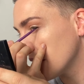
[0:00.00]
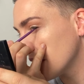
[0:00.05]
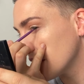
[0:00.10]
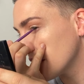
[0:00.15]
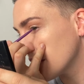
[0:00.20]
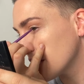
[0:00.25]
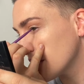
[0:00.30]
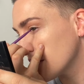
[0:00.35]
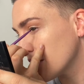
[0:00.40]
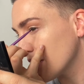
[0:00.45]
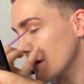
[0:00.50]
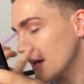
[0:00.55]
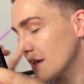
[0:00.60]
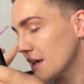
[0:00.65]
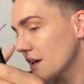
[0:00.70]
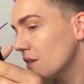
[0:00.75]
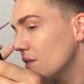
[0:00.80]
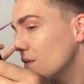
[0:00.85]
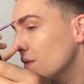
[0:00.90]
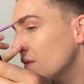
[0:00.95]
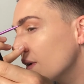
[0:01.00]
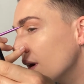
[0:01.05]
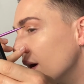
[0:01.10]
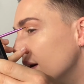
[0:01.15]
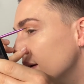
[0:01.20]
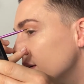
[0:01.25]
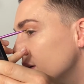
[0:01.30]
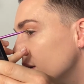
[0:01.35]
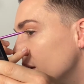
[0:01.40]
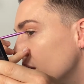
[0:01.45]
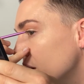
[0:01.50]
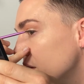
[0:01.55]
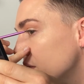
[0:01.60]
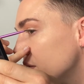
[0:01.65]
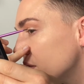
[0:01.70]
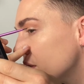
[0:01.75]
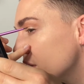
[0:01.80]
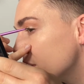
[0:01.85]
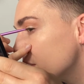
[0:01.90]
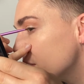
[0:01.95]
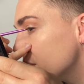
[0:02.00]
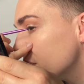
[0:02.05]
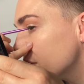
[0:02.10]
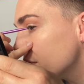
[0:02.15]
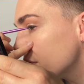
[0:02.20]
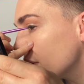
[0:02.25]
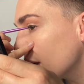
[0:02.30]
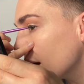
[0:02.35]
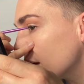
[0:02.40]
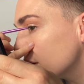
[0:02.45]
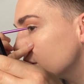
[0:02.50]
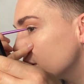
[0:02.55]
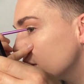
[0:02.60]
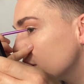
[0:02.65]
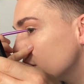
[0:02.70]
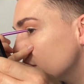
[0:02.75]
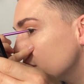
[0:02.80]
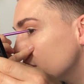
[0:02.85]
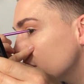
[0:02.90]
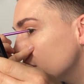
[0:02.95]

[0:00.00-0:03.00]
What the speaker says: to take it right close to the root of the lashes.